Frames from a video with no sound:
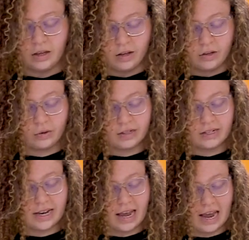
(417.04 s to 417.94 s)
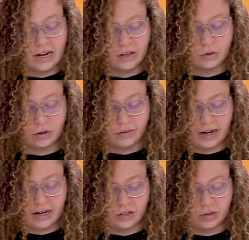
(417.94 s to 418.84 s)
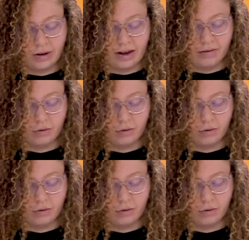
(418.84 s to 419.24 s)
You can take any sort of ice you have